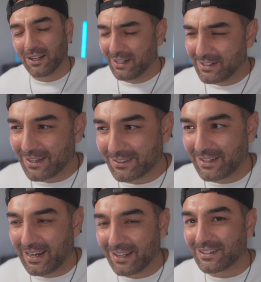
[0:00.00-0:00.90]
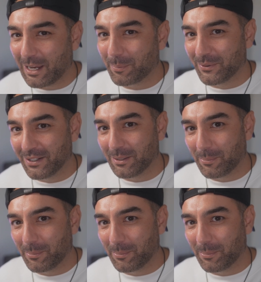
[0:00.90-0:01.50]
And yes, that has happened in the